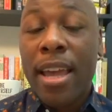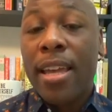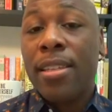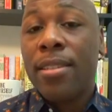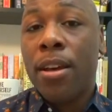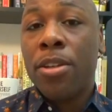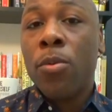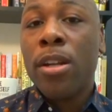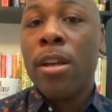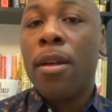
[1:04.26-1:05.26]
And so you
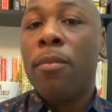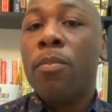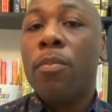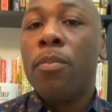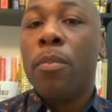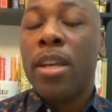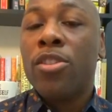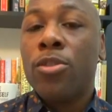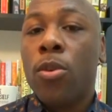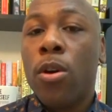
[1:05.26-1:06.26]
want to make
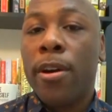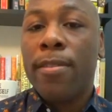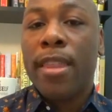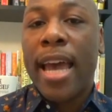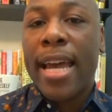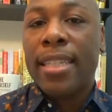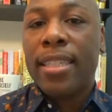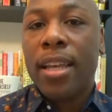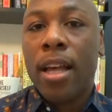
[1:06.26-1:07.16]
sure that